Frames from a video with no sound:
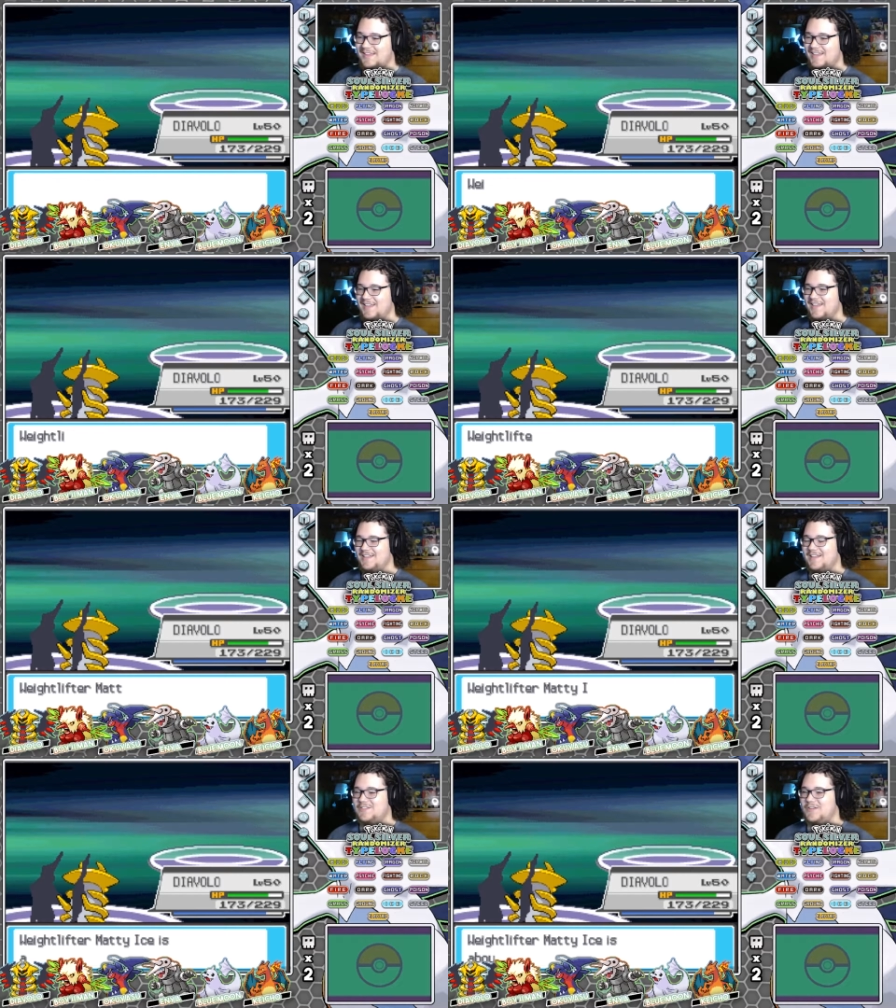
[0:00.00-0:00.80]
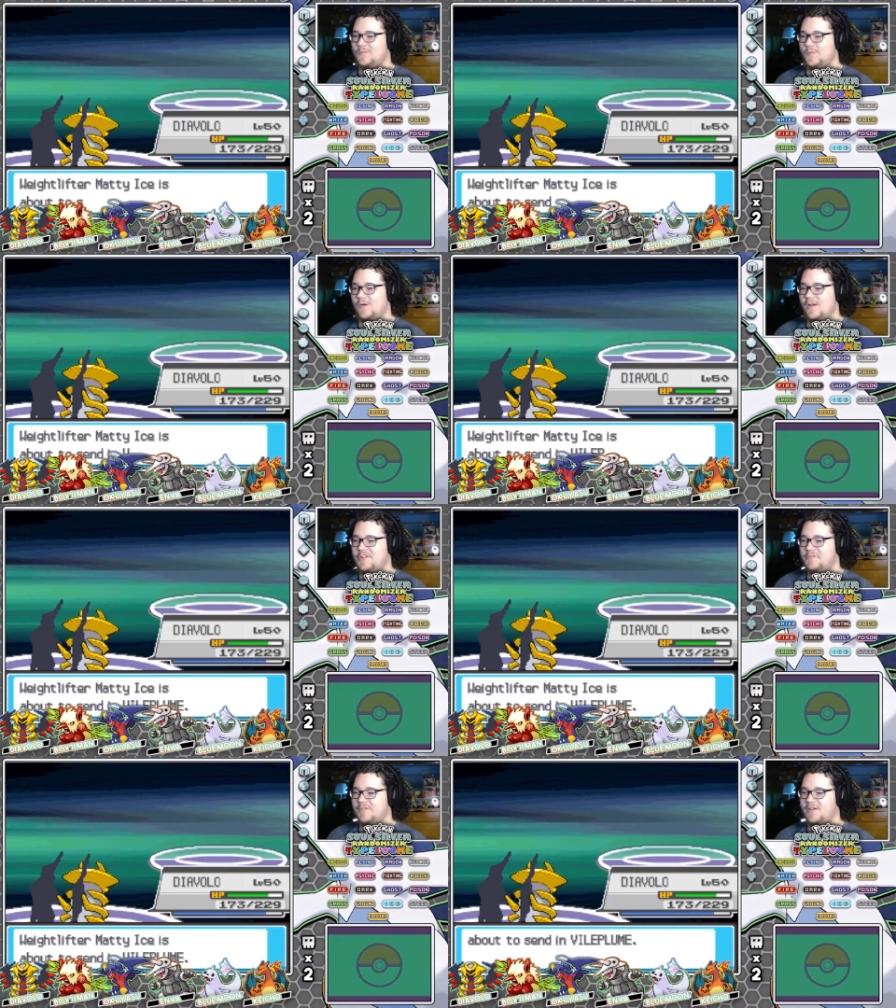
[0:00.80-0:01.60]
Light screen wore off.
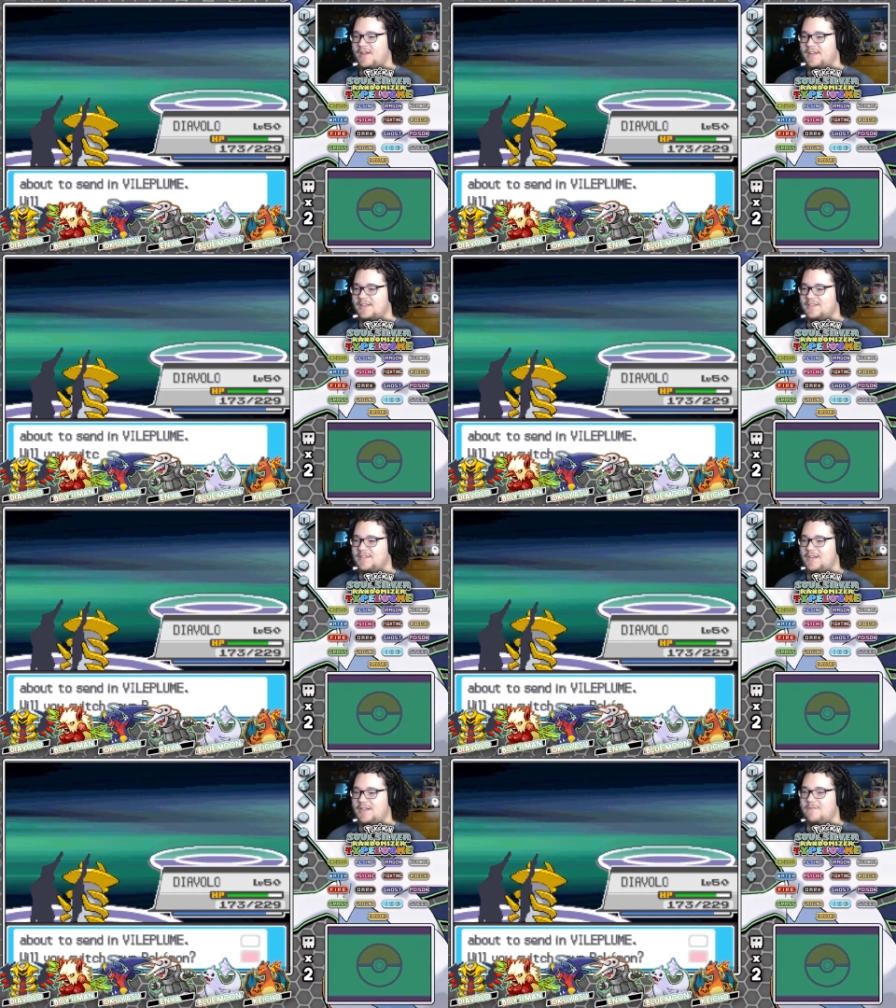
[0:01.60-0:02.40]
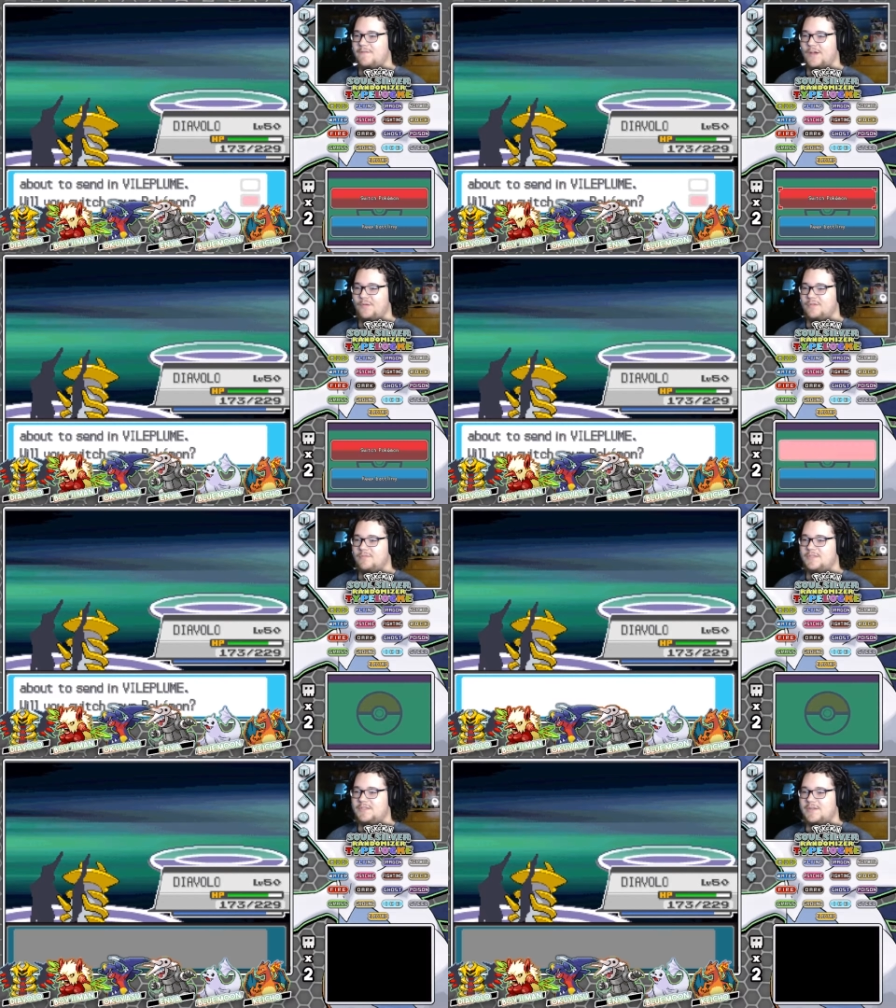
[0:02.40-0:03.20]
Alright, sending in Vileplume.
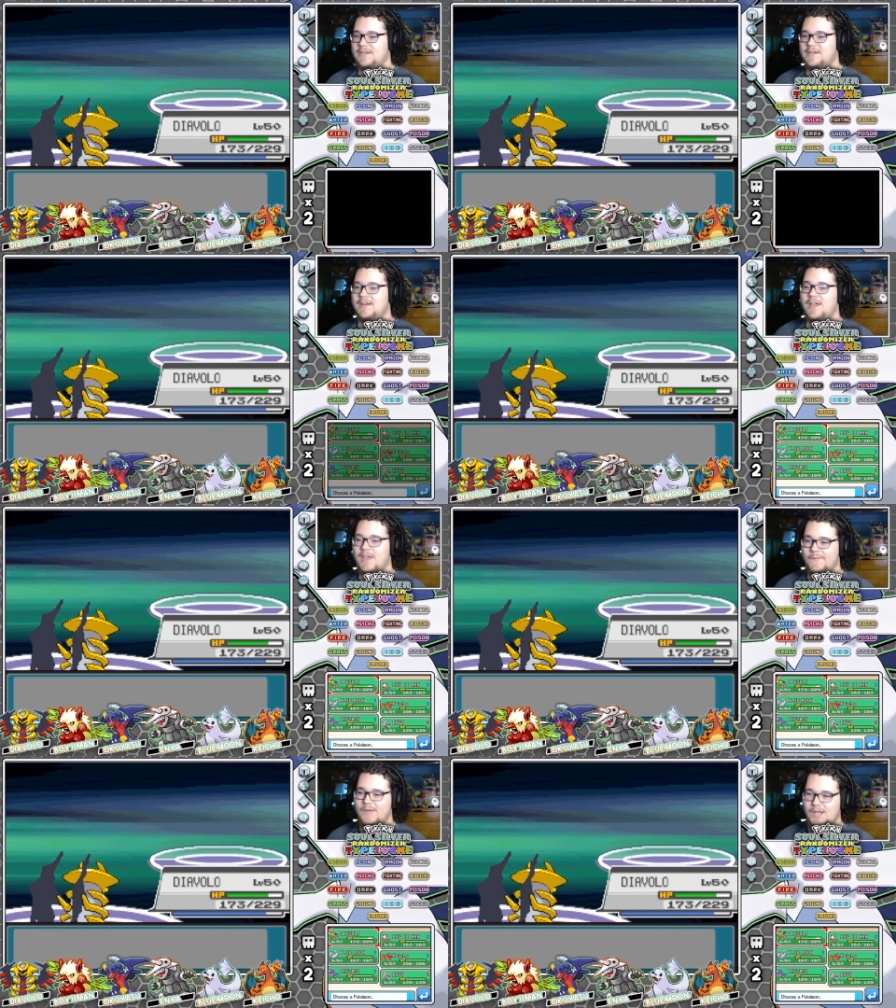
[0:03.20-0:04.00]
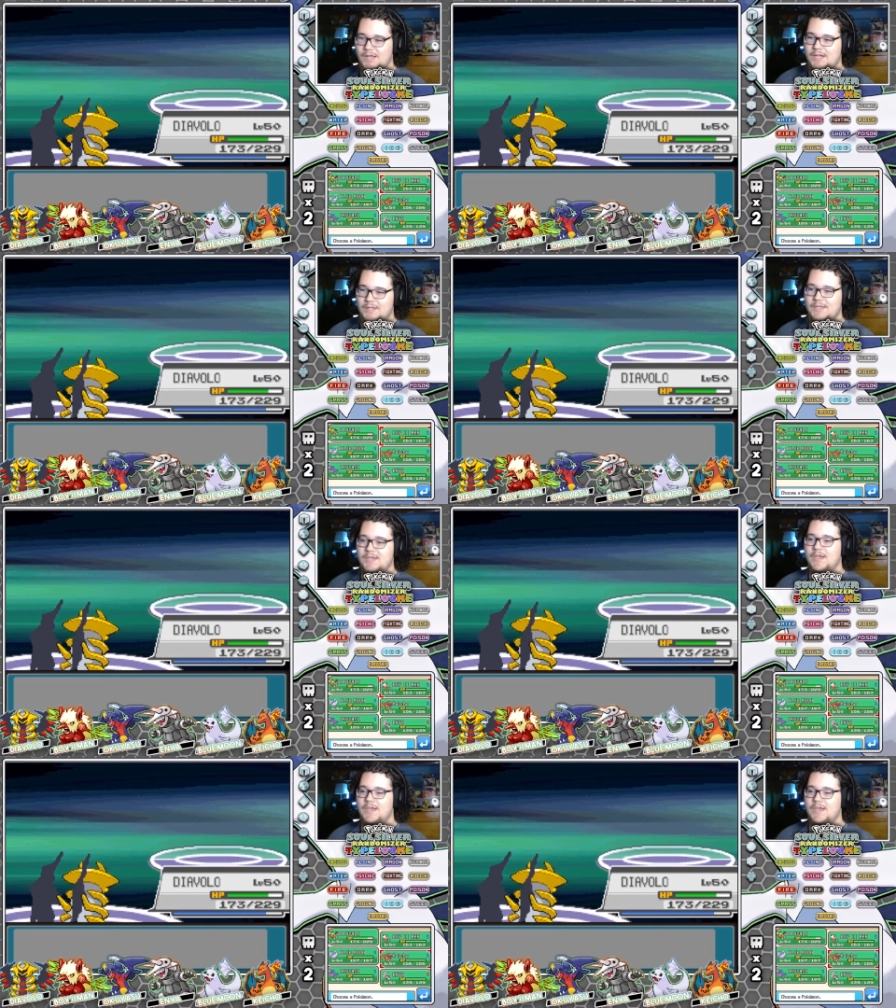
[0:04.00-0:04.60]
So he did not have a Glalie.